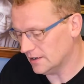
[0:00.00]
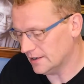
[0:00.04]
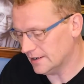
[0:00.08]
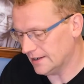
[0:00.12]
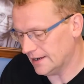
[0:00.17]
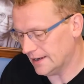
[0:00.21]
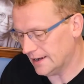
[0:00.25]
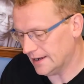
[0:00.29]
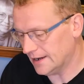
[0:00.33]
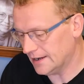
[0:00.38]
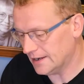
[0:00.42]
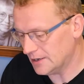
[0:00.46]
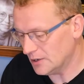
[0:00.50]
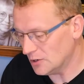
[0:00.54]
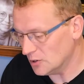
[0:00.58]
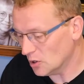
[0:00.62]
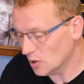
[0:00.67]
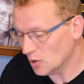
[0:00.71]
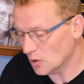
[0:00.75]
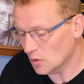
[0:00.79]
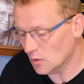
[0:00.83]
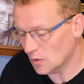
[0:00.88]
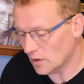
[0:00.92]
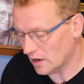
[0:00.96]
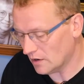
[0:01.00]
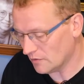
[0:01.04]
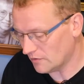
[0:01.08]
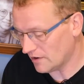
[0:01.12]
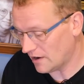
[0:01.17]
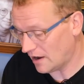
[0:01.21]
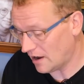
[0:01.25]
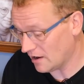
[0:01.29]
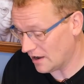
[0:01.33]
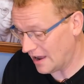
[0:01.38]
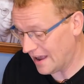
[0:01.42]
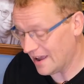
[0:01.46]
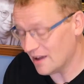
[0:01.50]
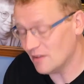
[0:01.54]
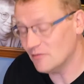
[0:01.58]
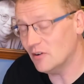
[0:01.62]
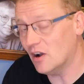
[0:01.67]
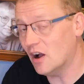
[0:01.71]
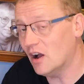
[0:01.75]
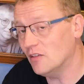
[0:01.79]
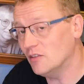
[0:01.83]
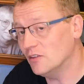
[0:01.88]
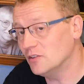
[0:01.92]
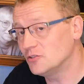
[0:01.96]
I know I have
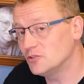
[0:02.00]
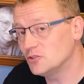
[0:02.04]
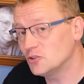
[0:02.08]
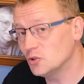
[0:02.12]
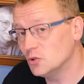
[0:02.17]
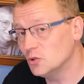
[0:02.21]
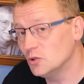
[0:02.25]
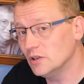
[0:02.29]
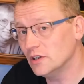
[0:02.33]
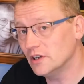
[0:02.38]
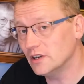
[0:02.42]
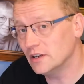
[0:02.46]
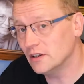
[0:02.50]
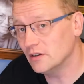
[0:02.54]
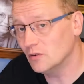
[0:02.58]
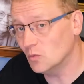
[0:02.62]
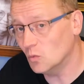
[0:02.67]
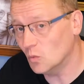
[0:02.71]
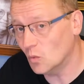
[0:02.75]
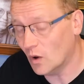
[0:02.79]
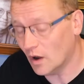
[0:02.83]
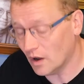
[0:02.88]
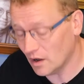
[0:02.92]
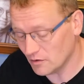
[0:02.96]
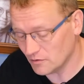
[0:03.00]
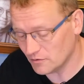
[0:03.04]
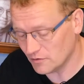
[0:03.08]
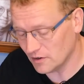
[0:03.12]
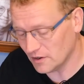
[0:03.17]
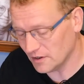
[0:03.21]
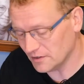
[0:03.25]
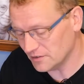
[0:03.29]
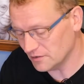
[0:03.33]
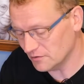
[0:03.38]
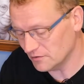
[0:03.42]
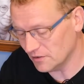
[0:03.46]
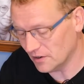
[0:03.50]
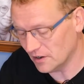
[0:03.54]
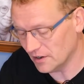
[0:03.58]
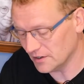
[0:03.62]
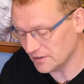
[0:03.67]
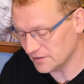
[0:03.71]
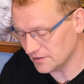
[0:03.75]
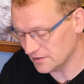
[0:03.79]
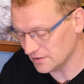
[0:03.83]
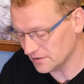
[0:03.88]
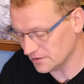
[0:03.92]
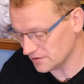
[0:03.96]
other Tuya Wi-Fi
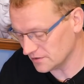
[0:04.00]
devices,